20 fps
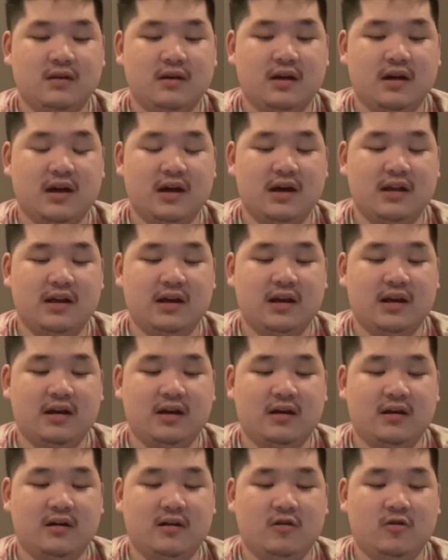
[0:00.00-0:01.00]
And
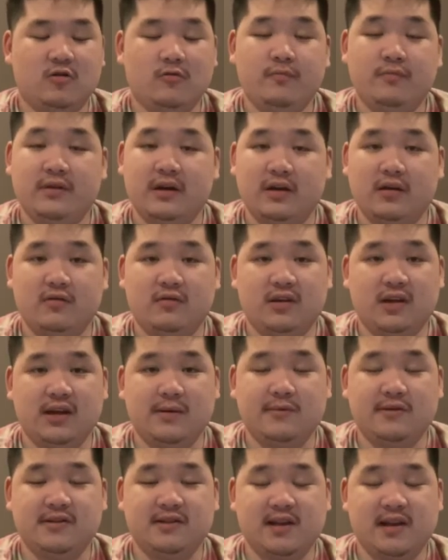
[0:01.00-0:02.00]
I hope that you
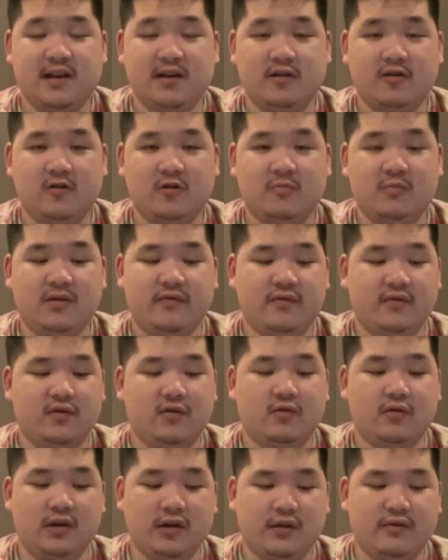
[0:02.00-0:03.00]
keep staying home even
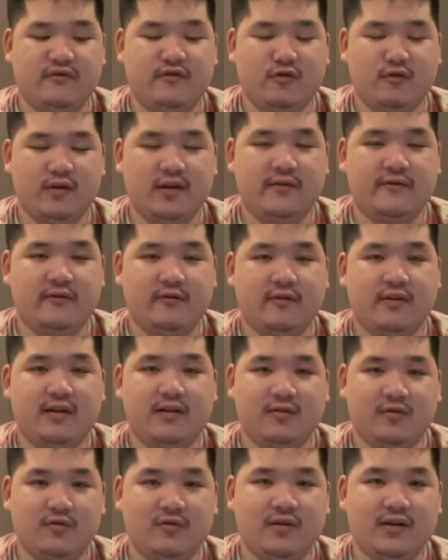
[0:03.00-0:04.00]
though it's very, very
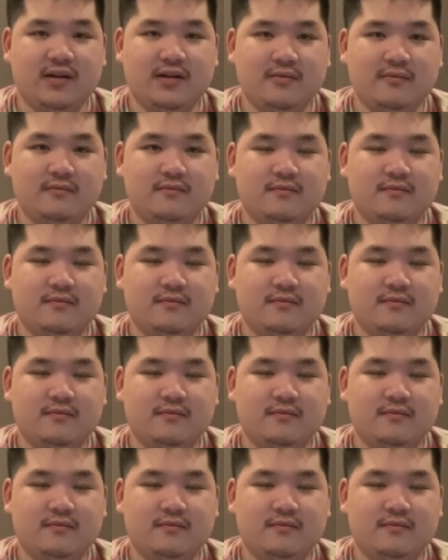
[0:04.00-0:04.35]
annoying.